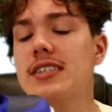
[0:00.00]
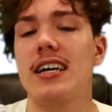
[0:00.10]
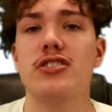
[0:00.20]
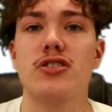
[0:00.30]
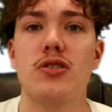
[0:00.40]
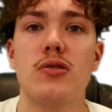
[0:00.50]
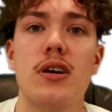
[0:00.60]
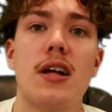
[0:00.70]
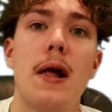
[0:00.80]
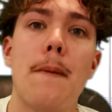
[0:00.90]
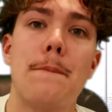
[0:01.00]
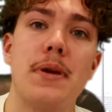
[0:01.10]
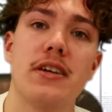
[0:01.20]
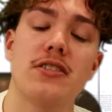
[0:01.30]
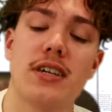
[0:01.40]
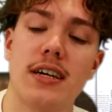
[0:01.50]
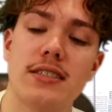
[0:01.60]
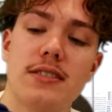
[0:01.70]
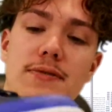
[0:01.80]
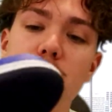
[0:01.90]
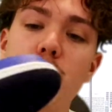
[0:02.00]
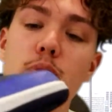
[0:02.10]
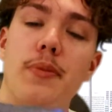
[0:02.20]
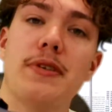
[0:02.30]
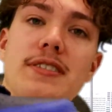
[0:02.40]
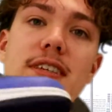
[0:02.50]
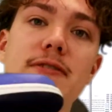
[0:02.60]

as you know, bigger sizes for the women's can